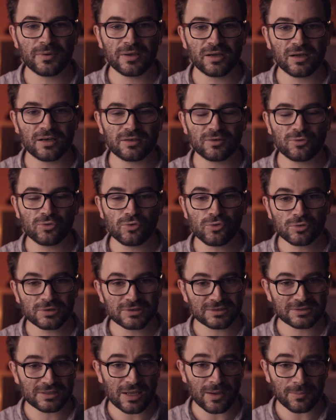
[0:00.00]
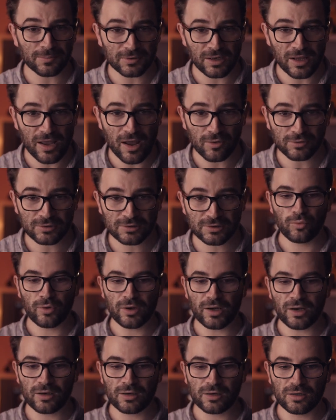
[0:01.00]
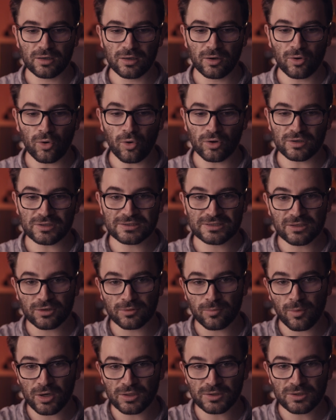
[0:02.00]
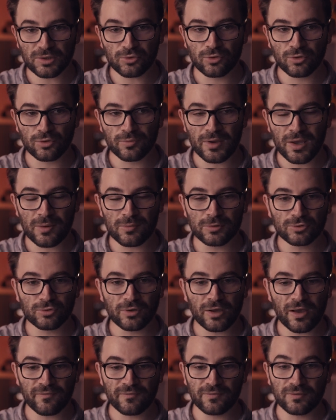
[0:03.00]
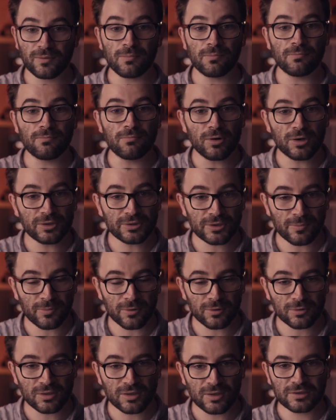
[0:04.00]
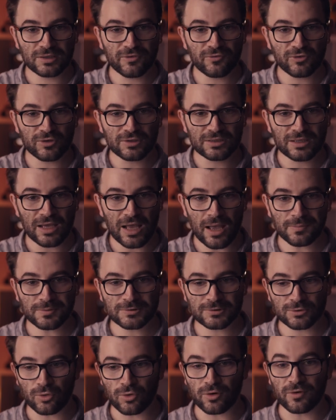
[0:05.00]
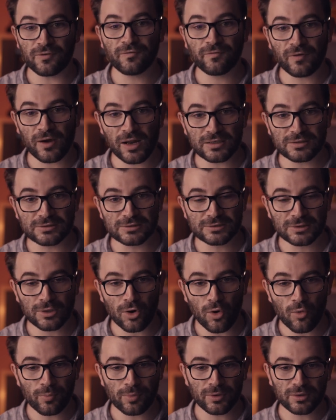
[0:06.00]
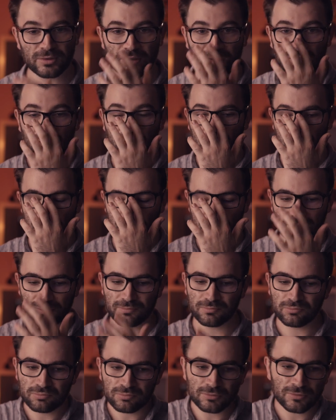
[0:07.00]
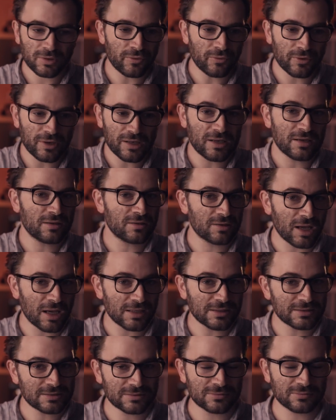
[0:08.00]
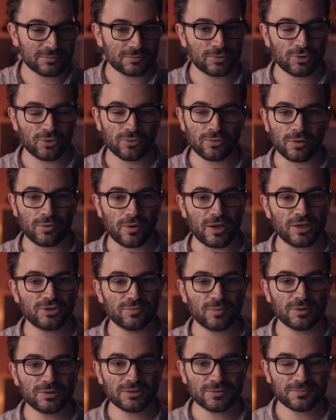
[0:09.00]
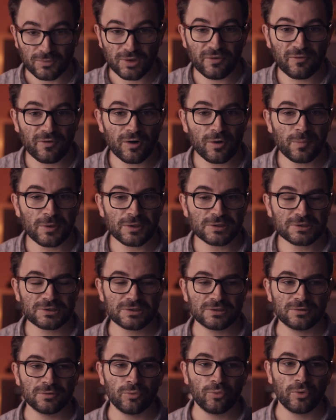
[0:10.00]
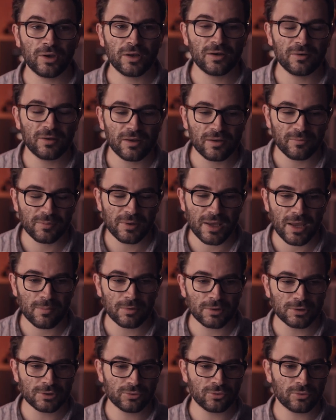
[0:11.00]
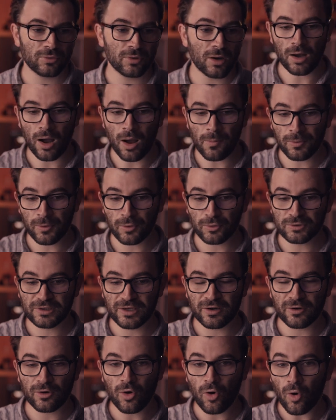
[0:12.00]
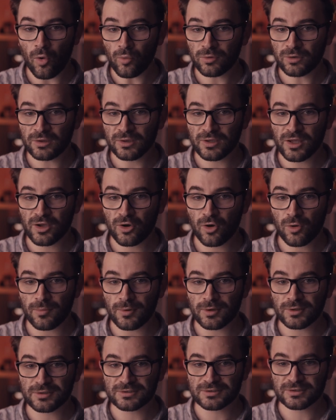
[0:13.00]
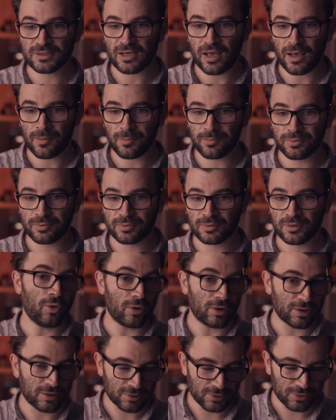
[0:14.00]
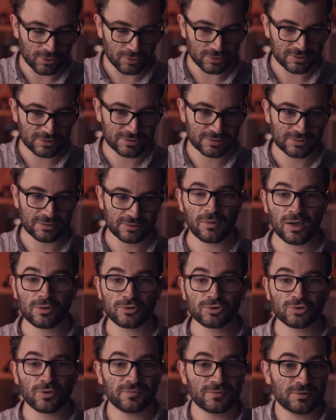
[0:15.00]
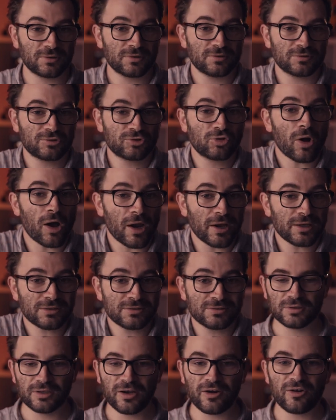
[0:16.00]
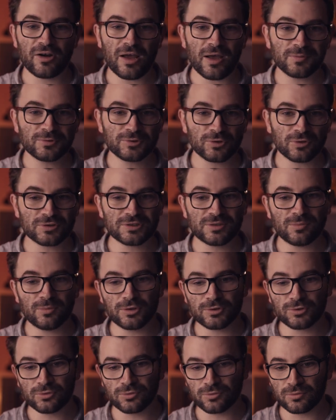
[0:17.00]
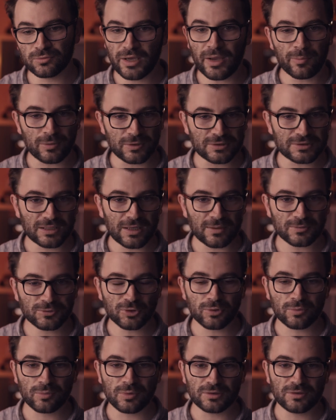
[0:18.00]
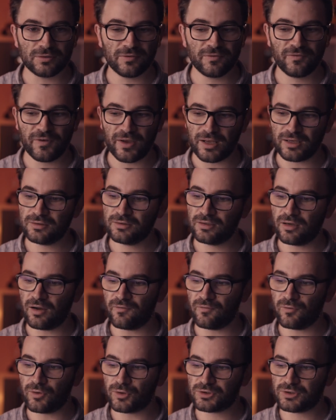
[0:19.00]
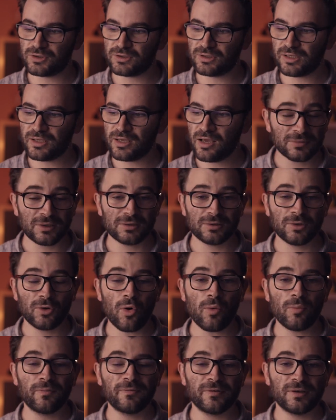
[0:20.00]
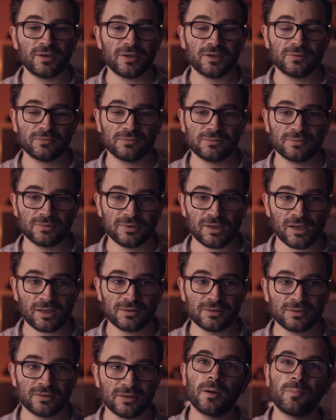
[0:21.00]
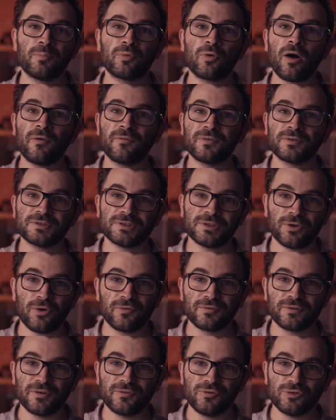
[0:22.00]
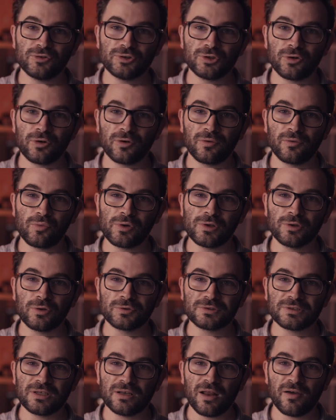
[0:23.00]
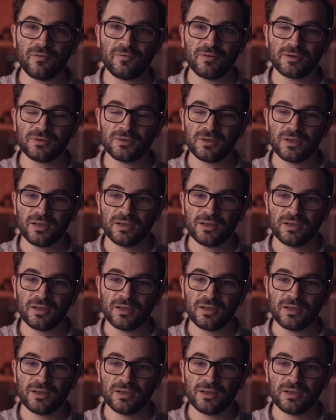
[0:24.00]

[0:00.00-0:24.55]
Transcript: be a new snap layout where on a single monitor you'll be able to have multiple different apps or files open in a really nice new arrangement. Developers will be able to upload their own e-commerce app or use. Microsoft tried their app store similar to Apple's app store but failed, unfortunately, and hopefully not a prophecy of the future of Windows 11.